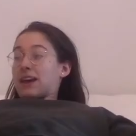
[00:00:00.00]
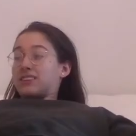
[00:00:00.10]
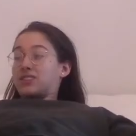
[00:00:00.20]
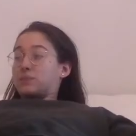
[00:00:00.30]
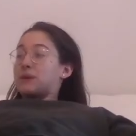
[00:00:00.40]

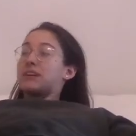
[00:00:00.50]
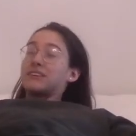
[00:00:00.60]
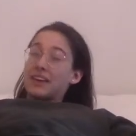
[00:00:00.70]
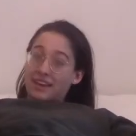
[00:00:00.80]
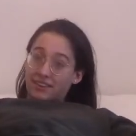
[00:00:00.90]
I
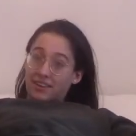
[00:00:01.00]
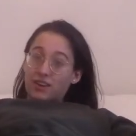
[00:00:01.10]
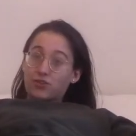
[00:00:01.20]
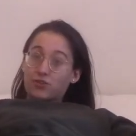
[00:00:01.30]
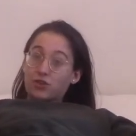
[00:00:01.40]
speak
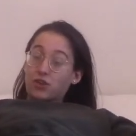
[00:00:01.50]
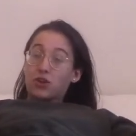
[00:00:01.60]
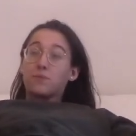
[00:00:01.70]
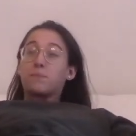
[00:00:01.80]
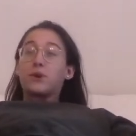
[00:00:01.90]
English,
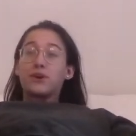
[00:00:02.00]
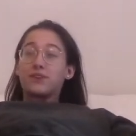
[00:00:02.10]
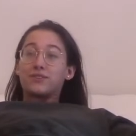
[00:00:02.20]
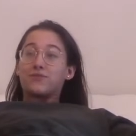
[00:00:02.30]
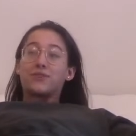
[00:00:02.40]
un
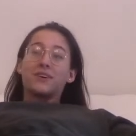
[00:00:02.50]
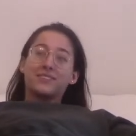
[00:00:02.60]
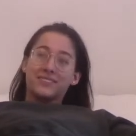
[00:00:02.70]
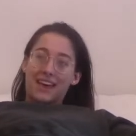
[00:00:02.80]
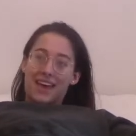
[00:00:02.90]
peu de
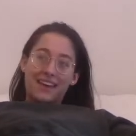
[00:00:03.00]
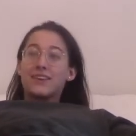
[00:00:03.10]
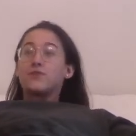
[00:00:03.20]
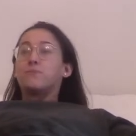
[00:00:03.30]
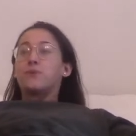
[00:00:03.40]

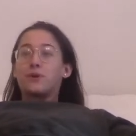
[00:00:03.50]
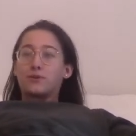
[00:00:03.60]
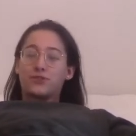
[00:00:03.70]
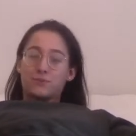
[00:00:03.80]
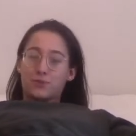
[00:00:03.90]
français et un peu de